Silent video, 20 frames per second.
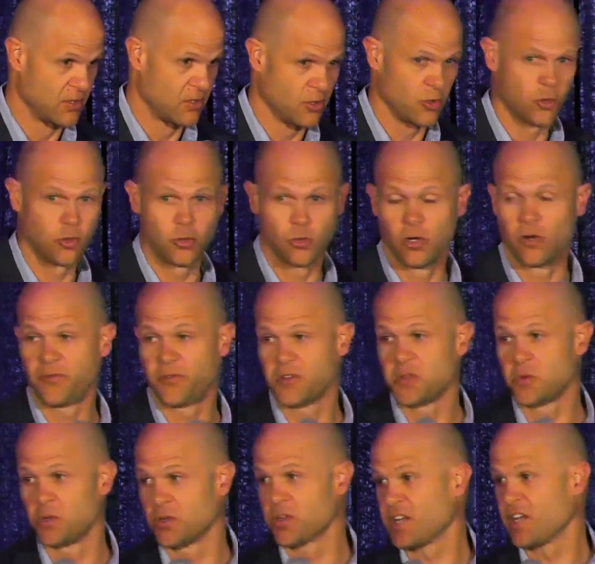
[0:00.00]
who
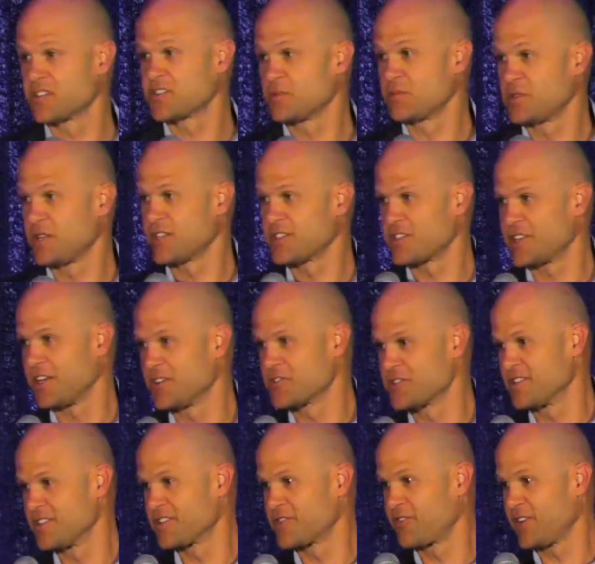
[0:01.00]
hopefully will catch some touchdowns in this